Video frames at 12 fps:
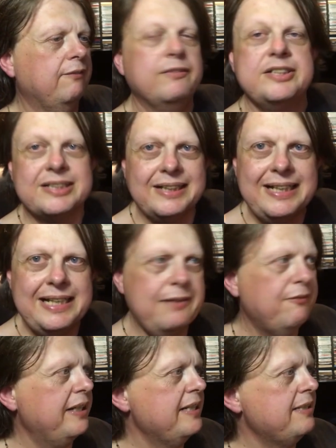the
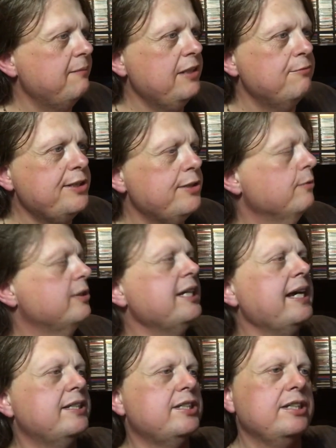sleeve, and it's in the original
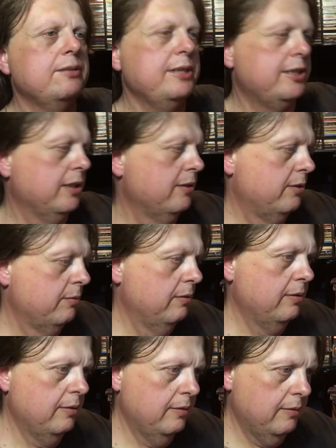texture, which I shall